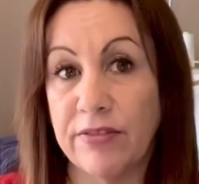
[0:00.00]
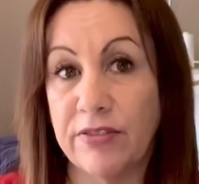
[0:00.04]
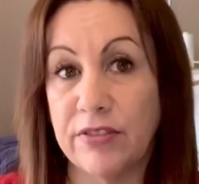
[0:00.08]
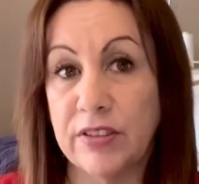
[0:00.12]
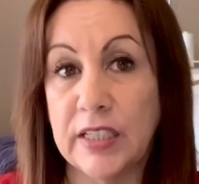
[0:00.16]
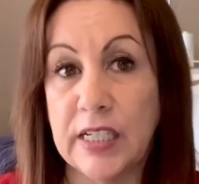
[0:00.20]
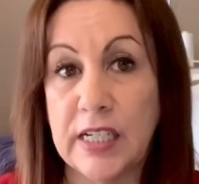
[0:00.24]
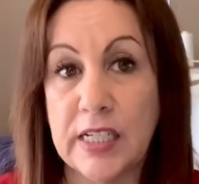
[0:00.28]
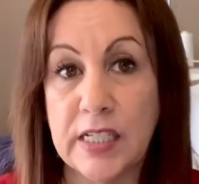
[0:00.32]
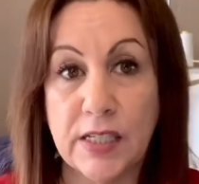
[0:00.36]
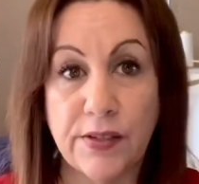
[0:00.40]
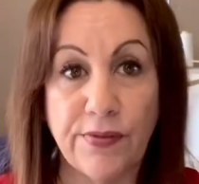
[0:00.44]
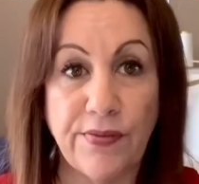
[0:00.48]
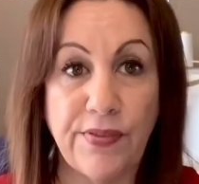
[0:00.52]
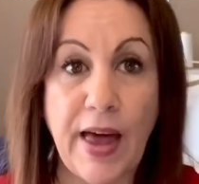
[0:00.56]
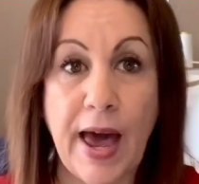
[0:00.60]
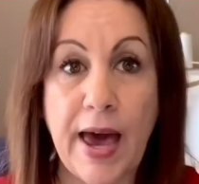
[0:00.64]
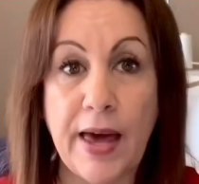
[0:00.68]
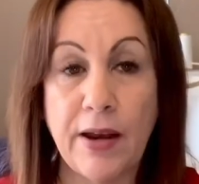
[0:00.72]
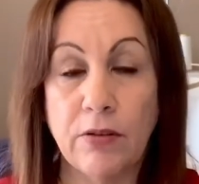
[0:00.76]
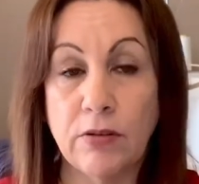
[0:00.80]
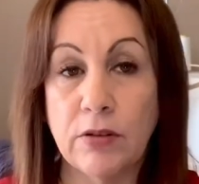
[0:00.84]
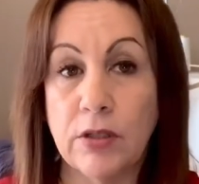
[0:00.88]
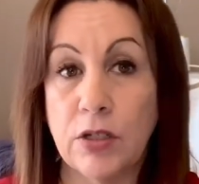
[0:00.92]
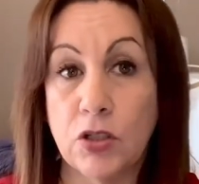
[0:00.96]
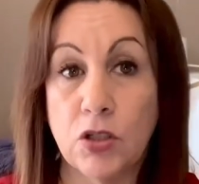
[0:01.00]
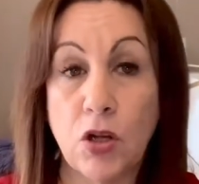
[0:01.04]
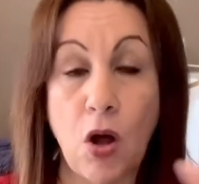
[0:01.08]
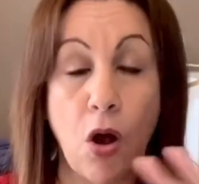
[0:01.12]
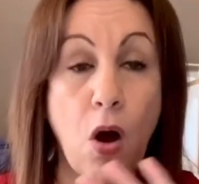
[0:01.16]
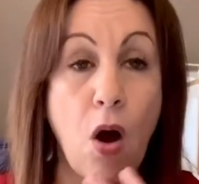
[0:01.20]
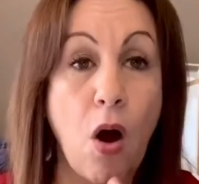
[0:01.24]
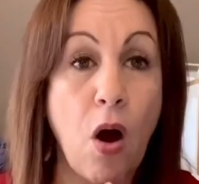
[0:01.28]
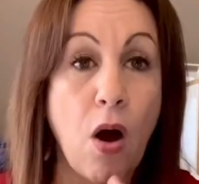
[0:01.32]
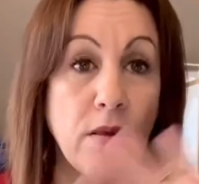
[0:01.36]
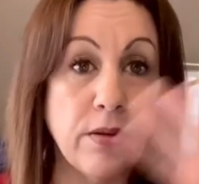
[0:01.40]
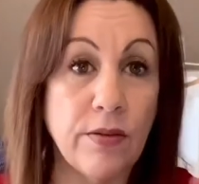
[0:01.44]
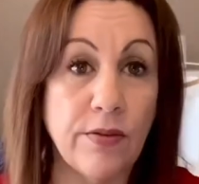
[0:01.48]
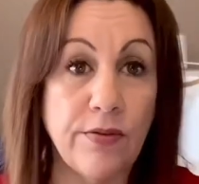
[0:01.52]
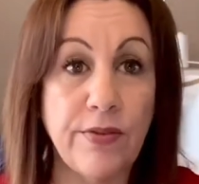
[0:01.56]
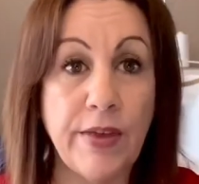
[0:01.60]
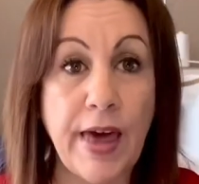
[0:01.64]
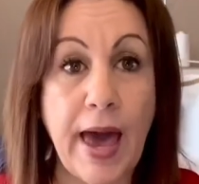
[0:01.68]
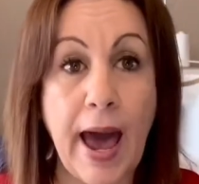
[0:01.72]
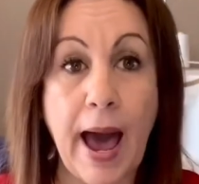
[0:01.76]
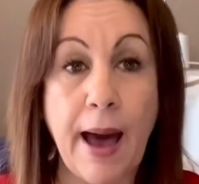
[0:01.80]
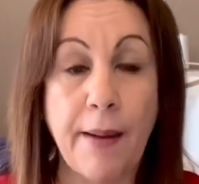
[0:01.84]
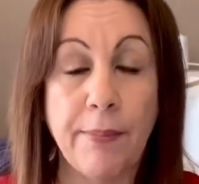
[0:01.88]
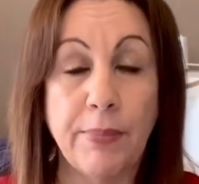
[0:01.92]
fleece, flannel, there's all of that.